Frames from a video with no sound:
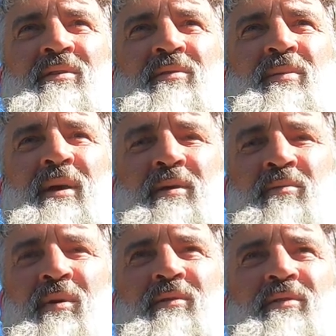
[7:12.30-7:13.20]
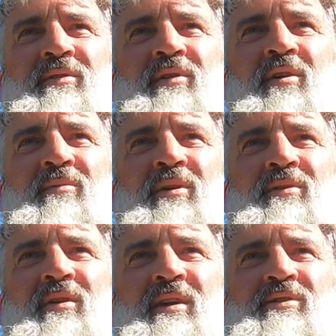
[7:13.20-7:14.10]
Debating whether to dunk my
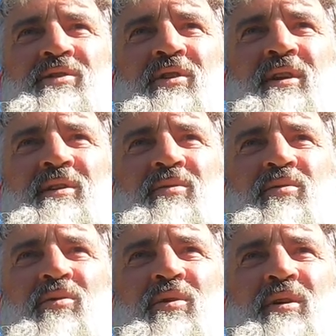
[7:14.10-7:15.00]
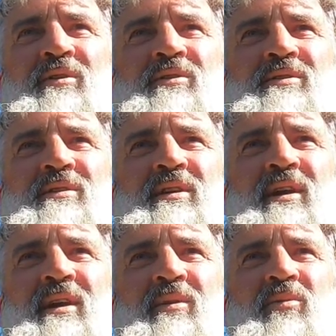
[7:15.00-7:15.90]
t-shirt in the water just to
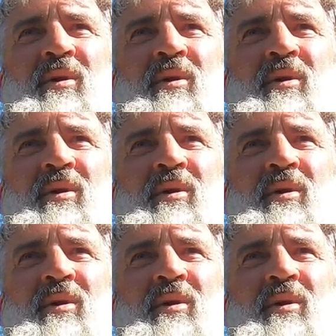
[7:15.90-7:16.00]
get it